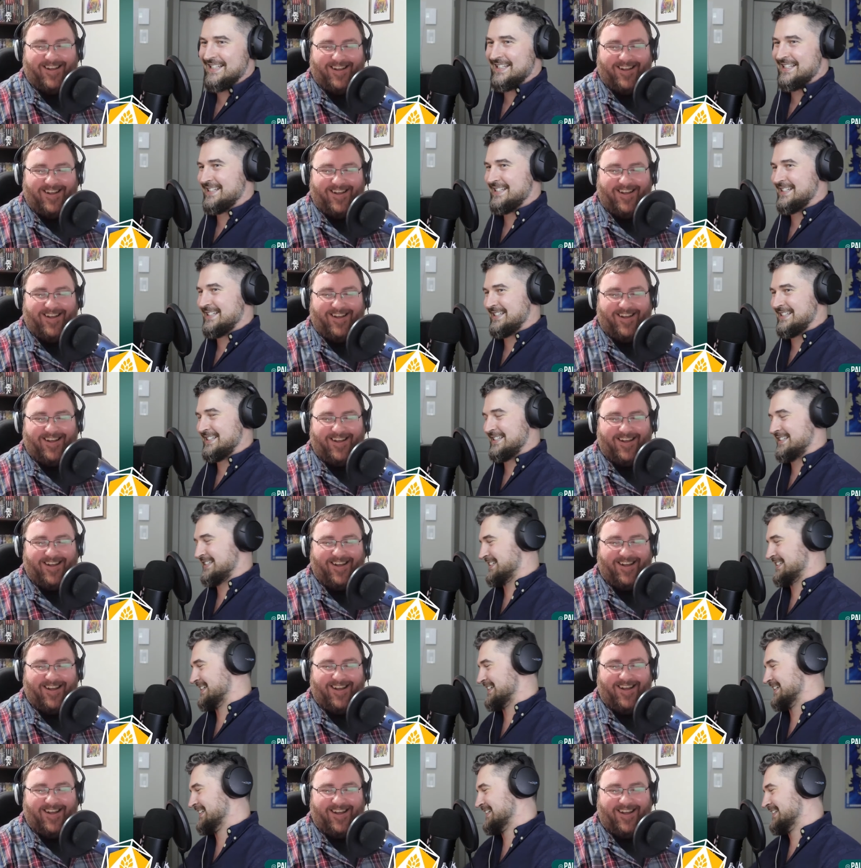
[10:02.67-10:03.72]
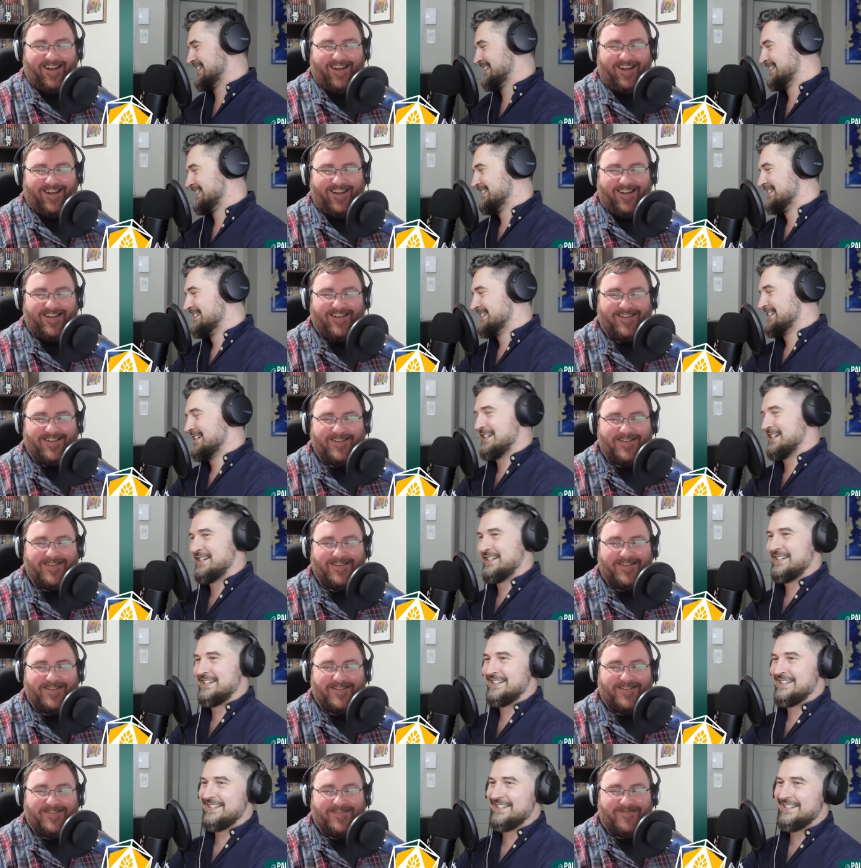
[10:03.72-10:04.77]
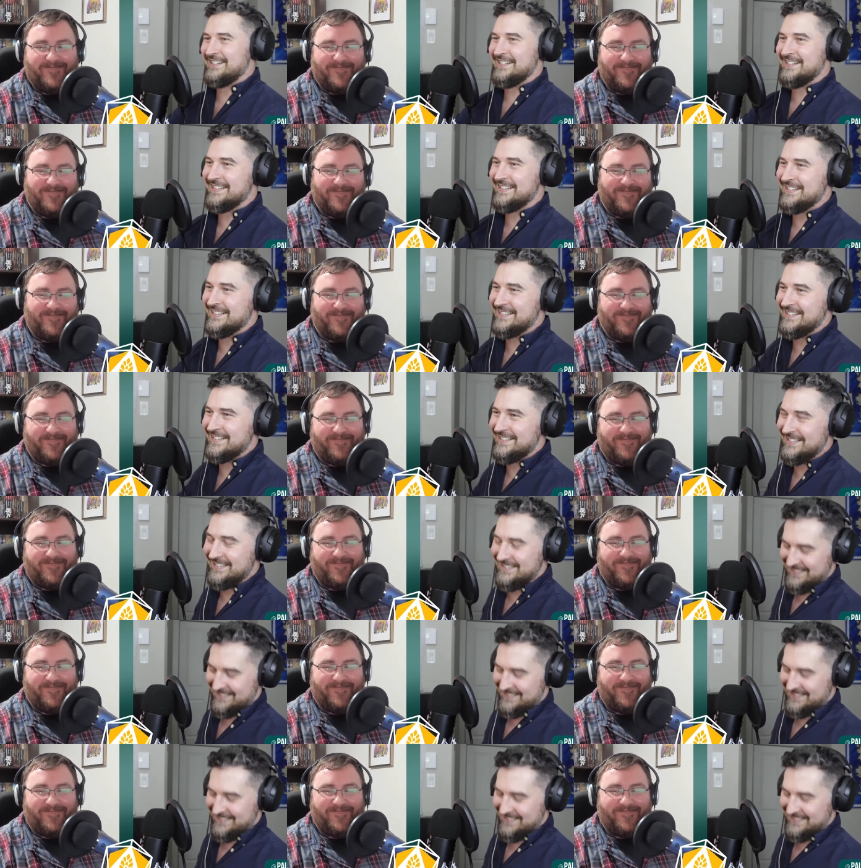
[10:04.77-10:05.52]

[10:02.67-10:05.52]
Nothing is said.